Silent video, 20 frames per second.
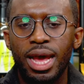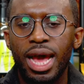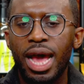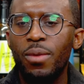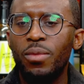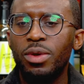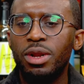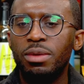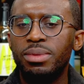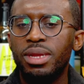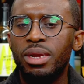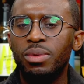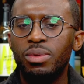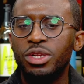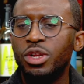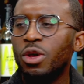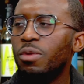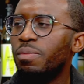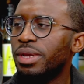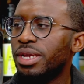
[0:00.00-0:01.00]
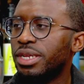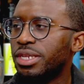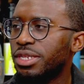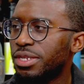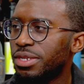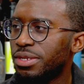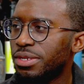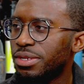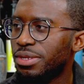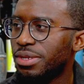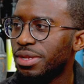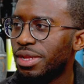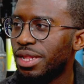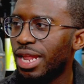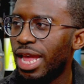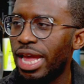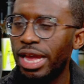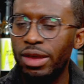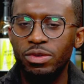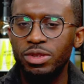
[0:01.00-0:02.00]
I went up there with no pitch. Mm.
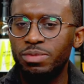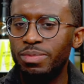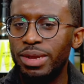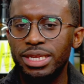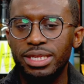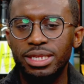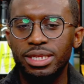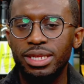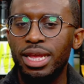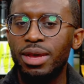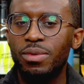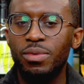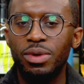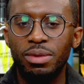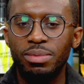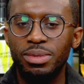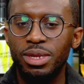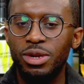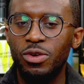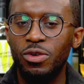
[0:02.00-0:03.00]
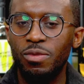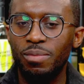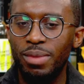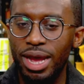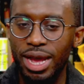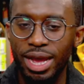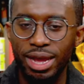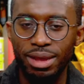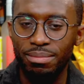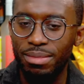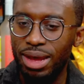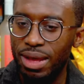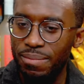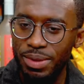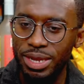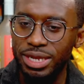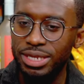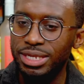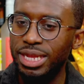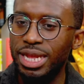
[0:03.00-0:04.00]
Like it was basically I went up there with my my
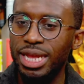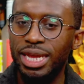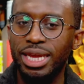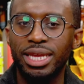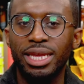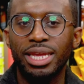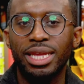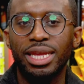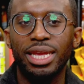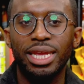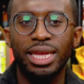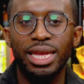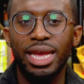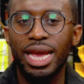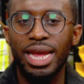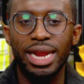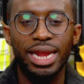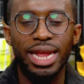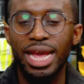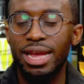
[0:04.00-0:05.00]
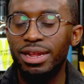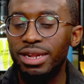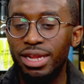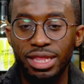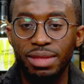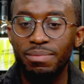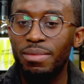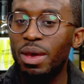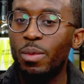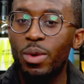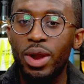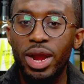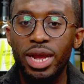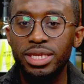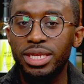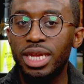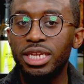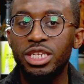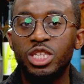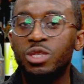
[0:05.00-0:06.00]
pitch deck. I didn't have nothing
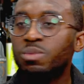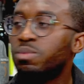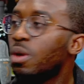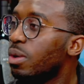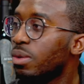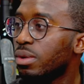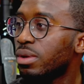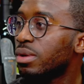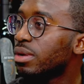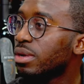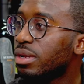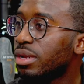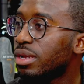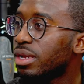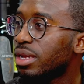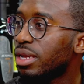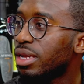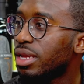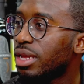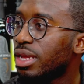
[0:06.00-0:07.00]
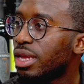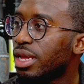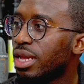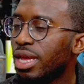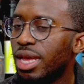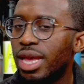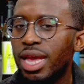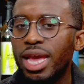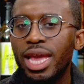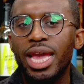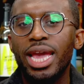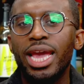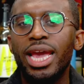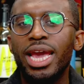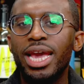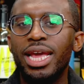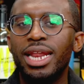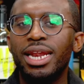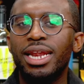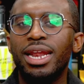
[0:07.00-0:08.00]
memorized. I just spoke, mm.
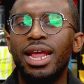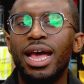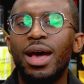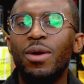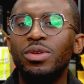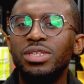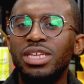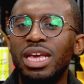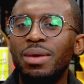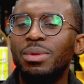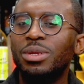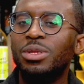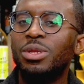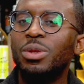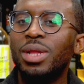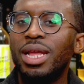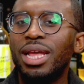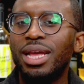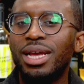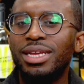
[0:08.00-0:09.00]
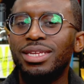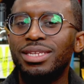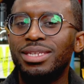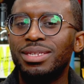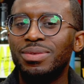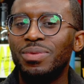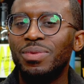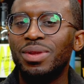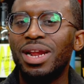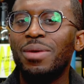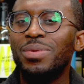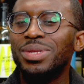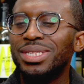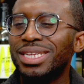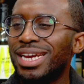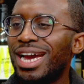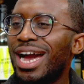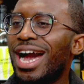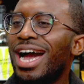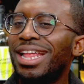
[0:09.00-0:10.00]
and I was able to do that because when I was
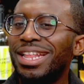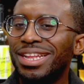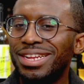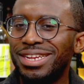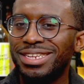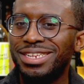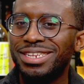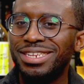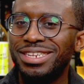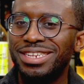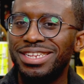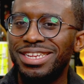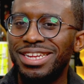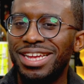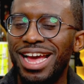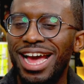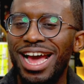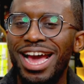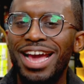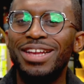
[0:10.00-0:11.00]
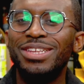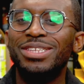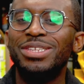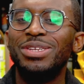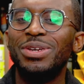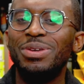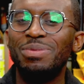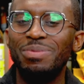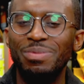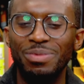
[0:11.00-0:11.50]
in college, I used to.